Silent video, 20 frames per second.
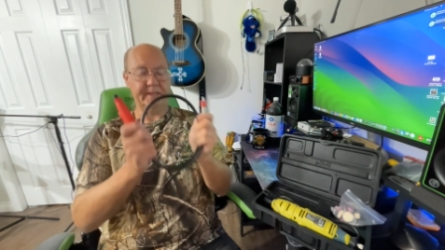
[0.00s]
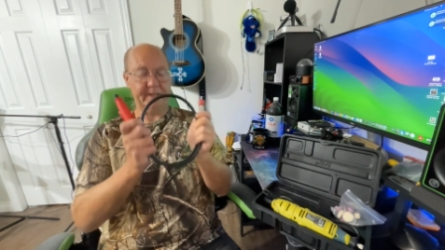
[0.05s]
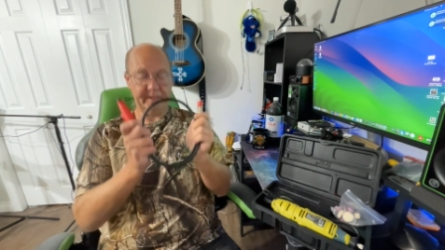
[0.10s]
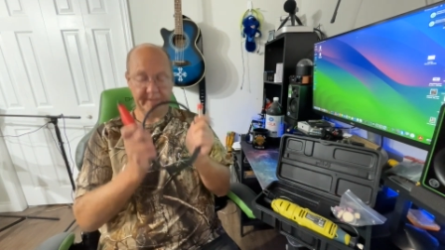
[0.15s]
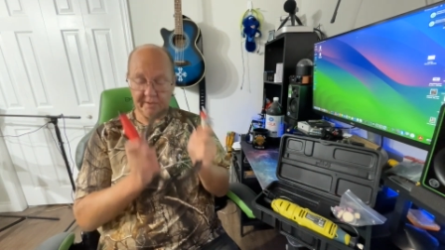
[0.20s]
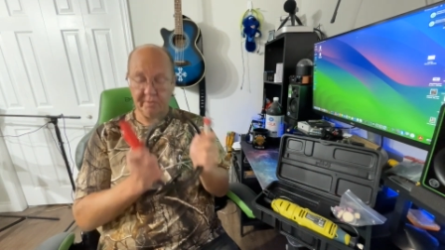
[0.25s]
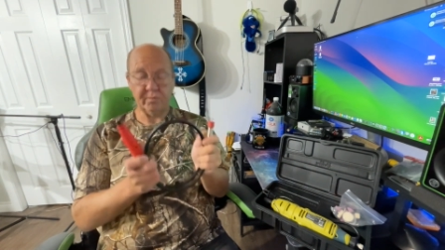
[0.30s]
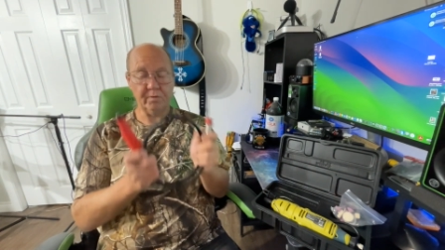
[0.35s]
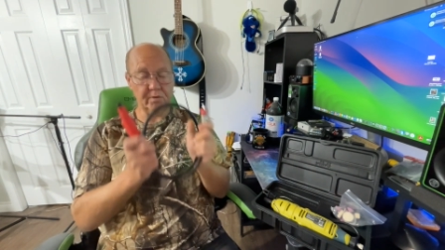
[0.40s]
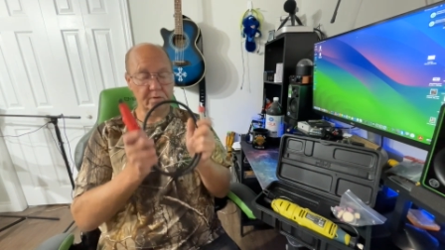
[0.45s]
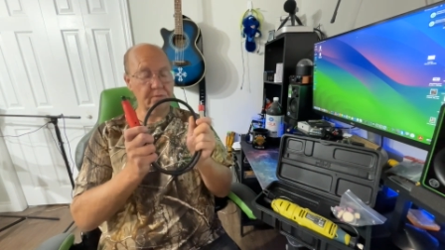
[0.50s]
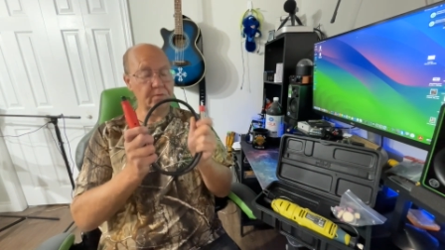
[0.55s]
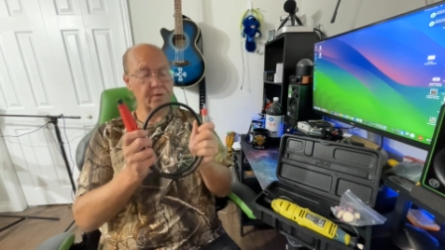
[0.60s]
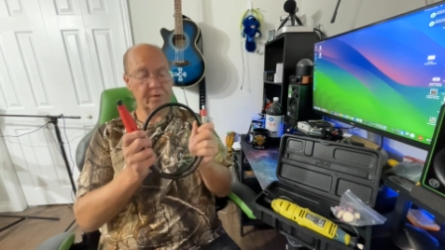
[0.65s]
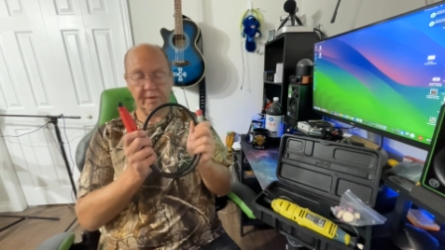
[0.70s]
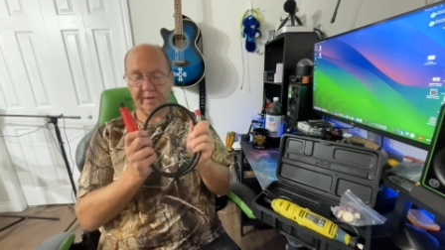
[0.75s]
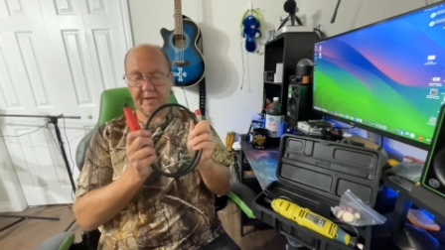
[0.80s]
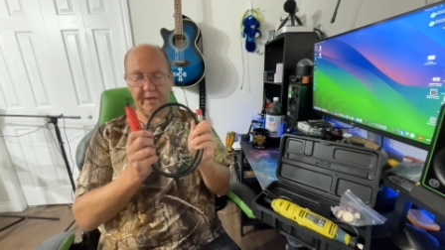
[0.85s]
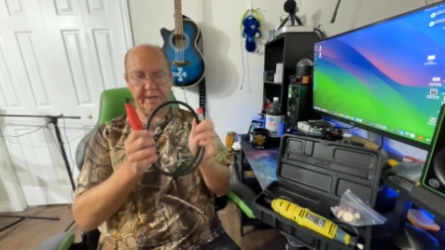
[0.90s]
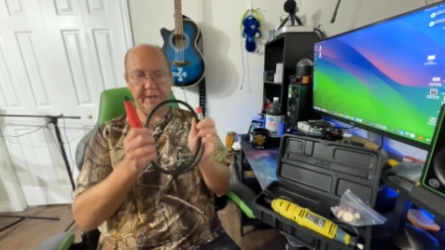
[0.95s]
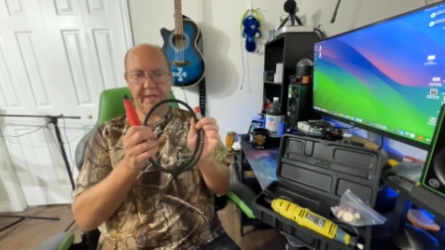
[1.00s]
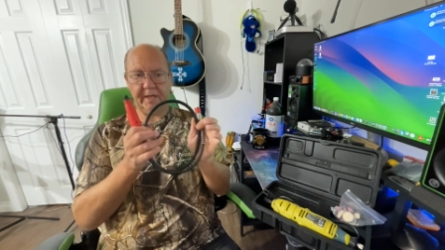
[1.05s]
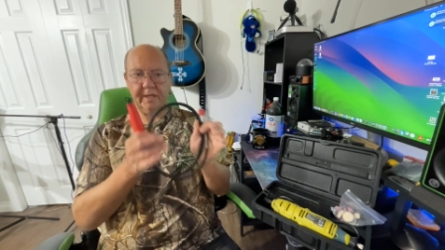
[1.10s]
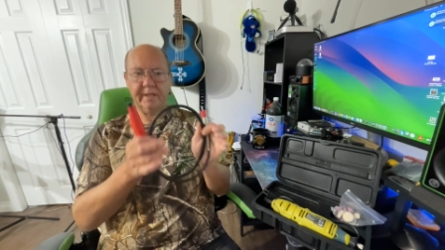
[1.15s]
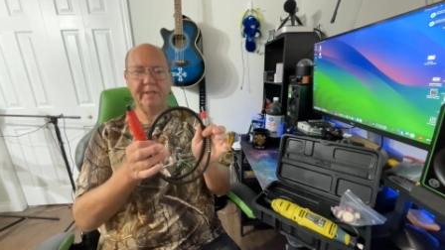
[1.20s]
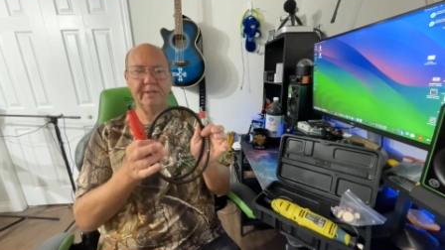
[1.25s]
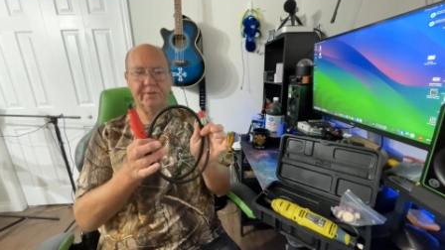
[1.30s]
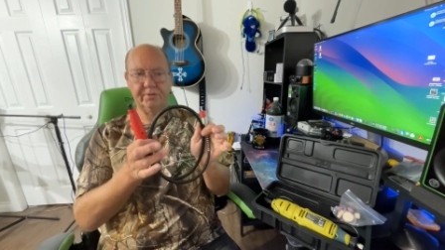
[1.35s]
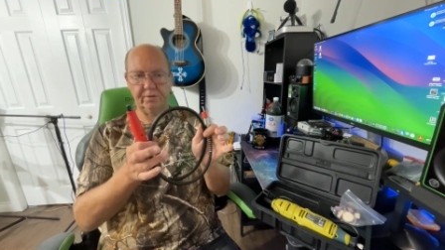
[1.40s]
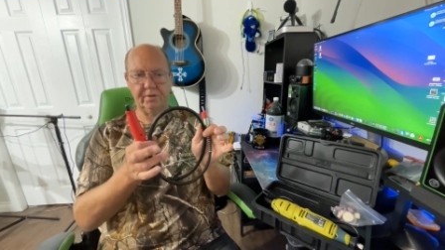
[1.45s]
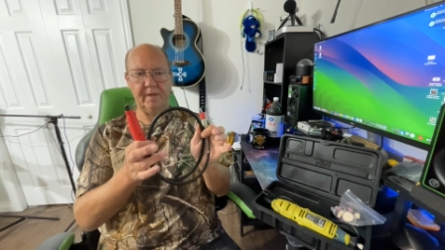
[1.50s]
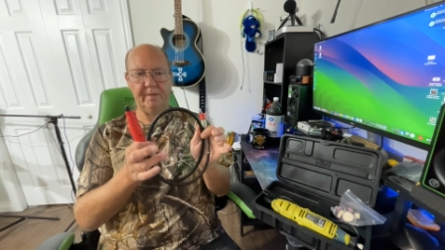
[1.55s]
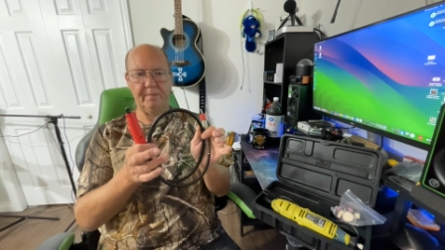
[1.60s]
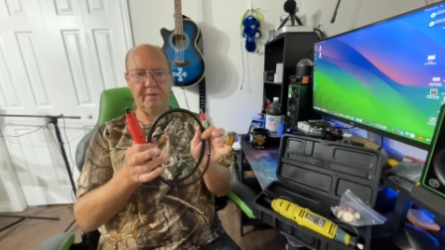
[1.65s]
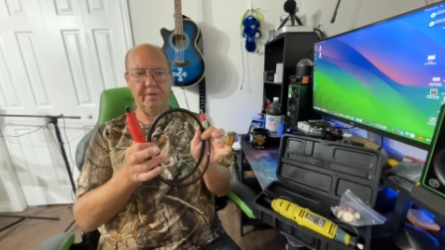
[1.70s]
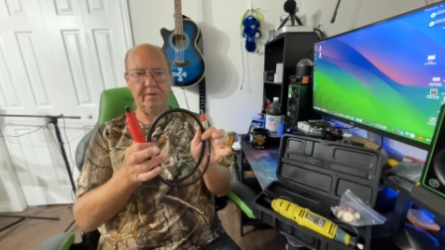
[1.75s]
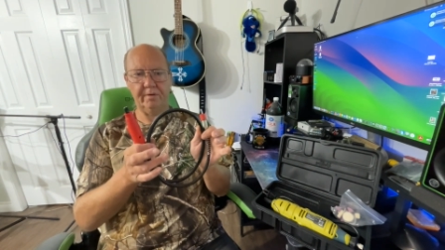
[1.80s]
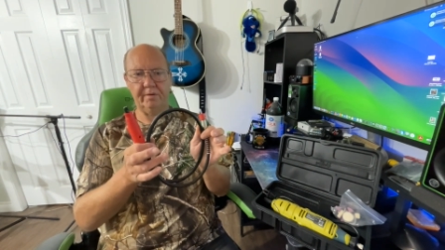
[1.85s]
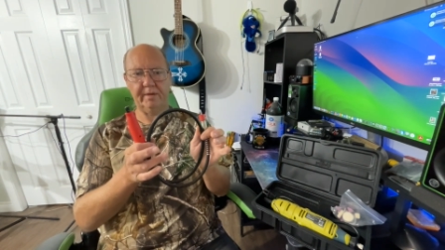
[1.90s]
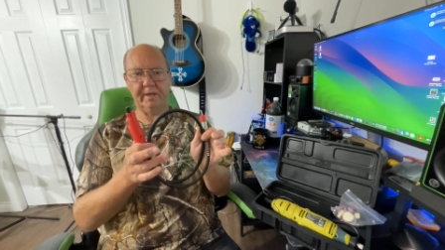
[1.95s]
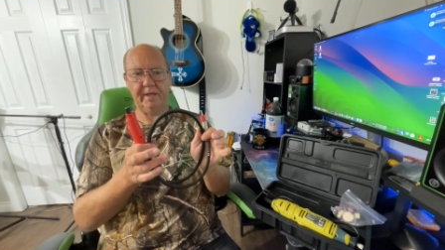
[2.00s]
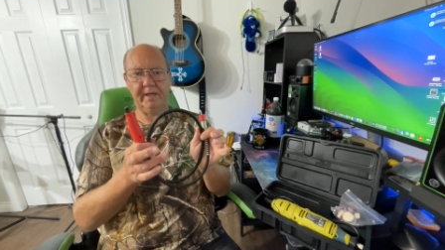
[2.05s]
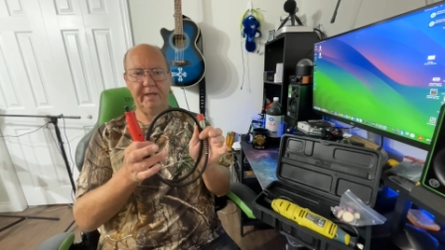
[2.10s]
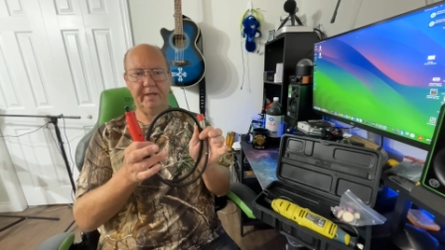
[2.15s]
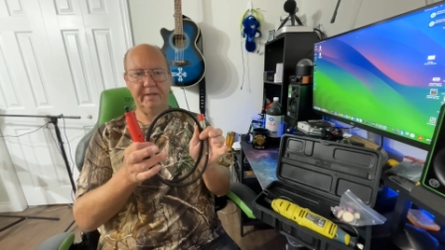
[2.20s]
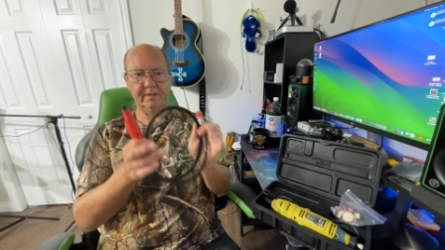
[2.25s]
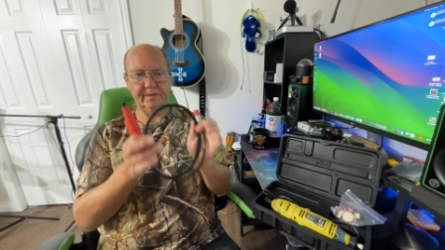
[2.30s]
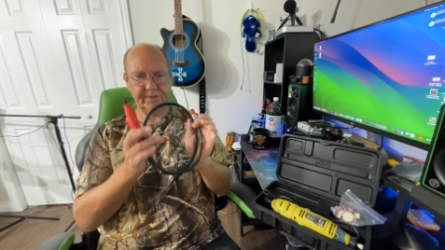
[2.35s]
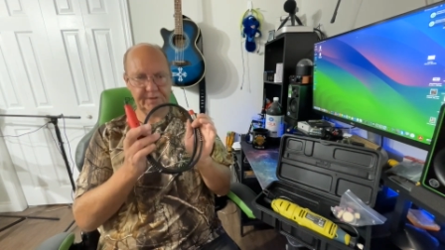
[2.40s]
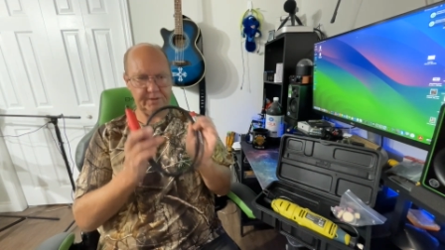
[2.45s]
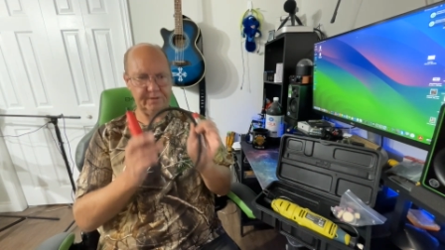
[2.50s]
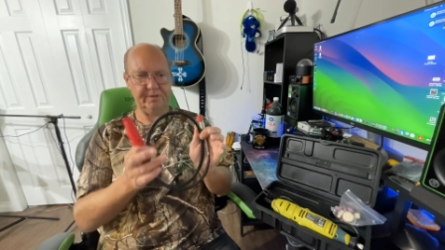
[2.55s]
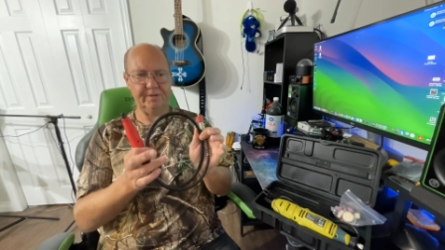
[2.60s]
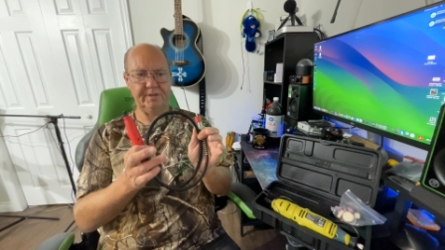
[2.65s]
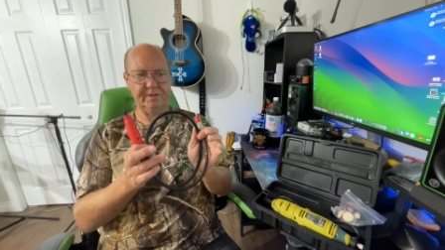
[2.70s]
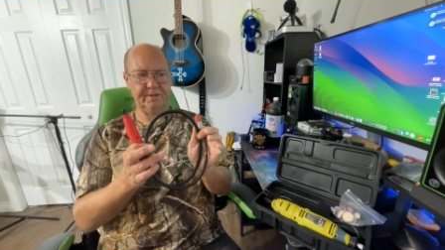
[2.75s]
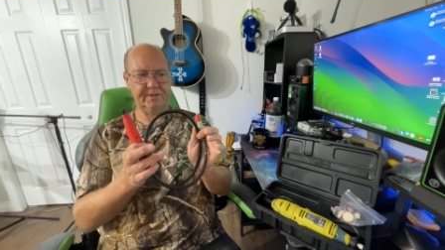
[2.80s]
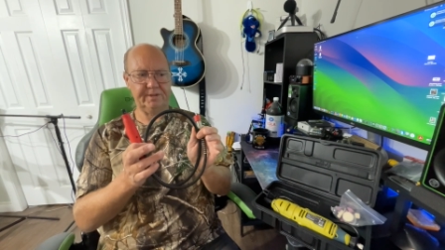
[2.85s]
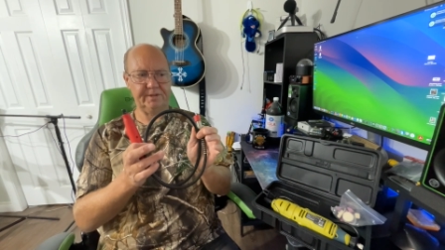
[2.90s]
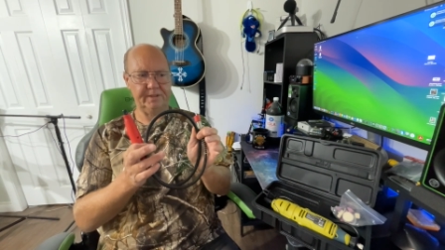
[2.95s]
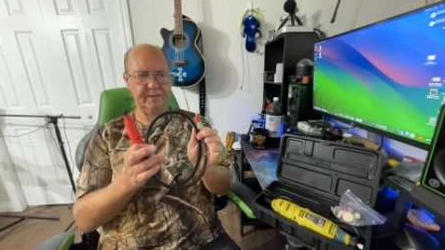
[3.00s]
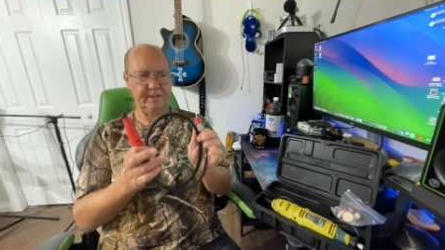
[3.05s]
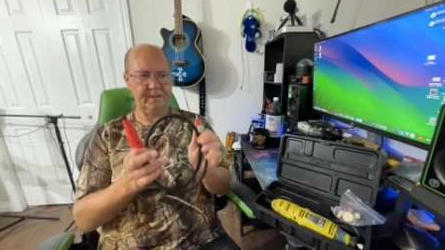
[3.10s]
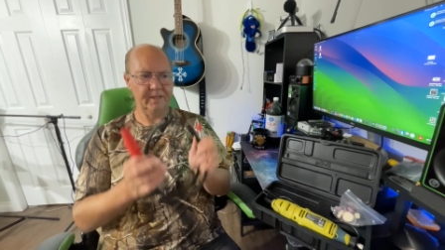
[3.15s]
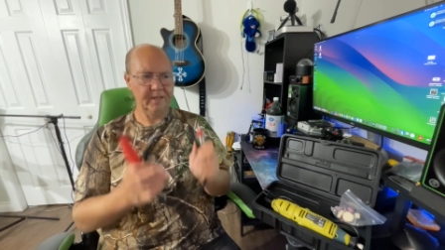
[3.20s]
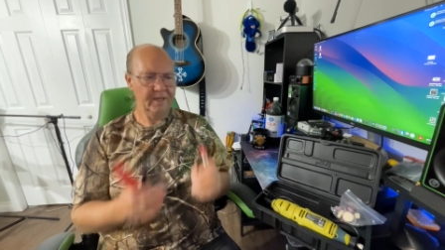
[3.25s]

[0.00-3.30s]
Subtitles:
it will work on any Dremel, okay? Seriously.